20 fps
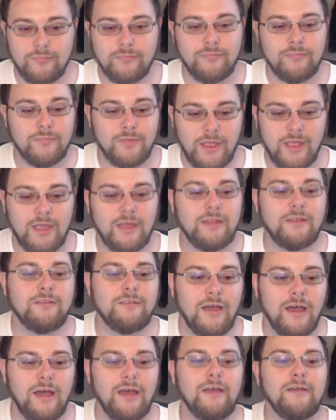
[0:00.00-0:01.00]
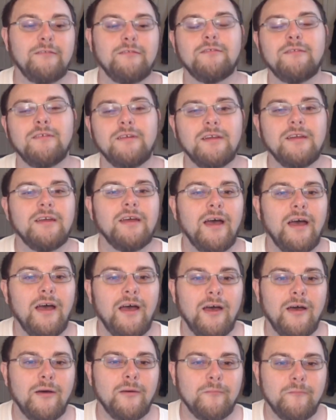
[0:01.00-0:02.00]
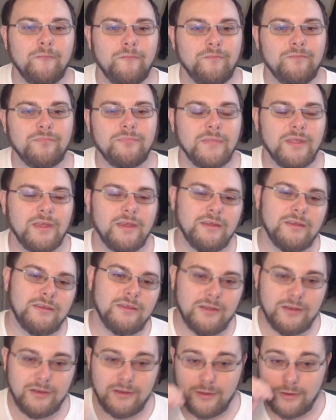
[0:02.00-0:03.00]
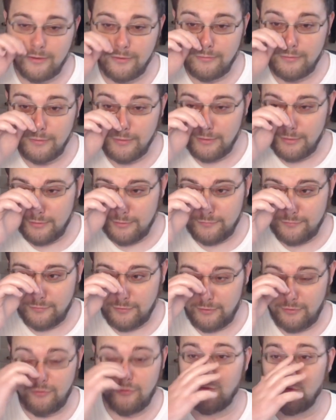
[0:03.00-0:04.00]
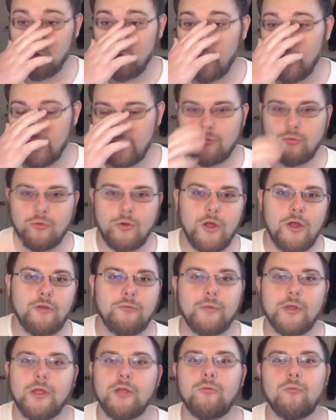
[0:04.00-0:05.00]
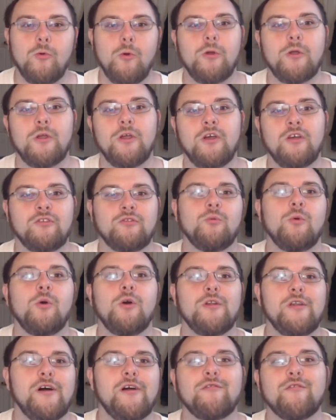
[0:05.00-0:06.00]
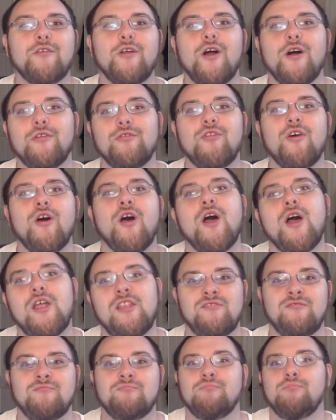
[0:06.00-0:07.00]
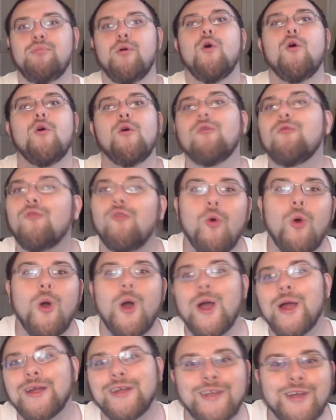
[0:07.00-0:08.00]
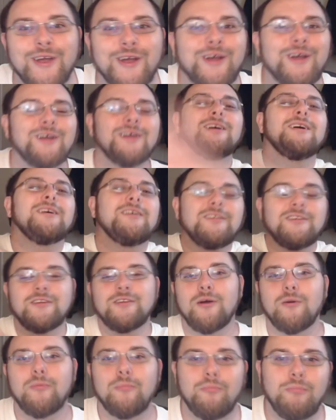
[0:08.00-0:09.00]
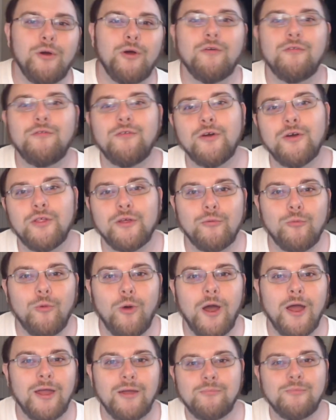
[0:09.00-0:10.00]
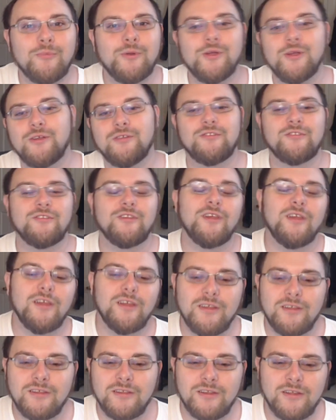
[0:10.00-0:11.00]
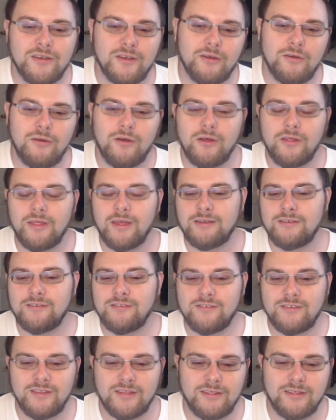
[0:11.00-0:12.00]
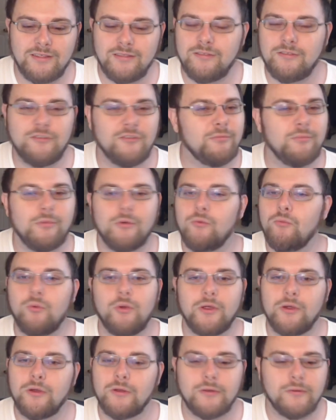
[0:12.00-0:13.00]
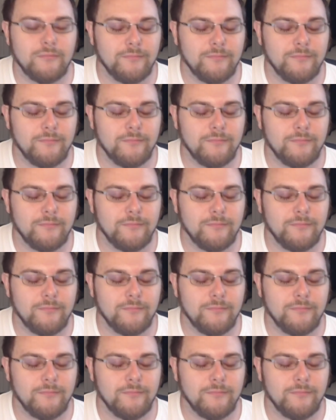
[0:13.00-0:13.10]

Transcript: The anti, um, you know, it's like, you like red meat? Well, guess what? I've got that and both for our, you know, both other white meats. You know, all that shit. It'd just be weird.